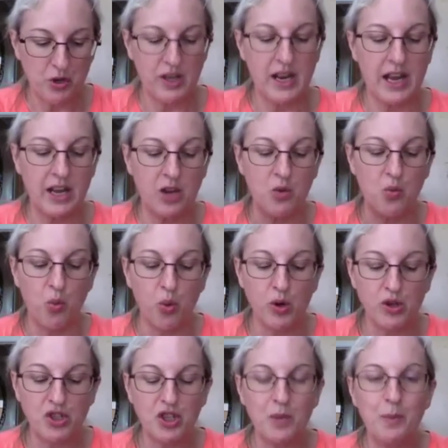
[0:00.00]
that i can
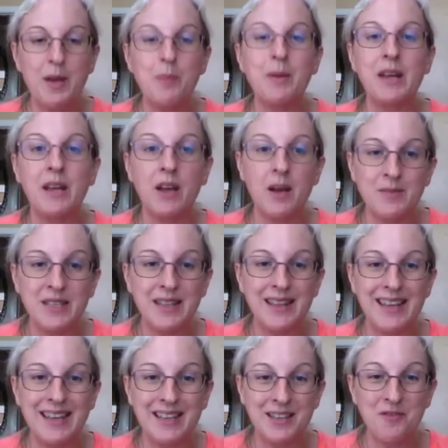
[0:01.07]
worship him and come to
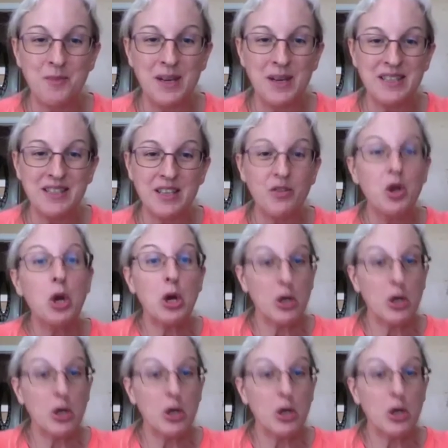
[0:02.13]
the end of myself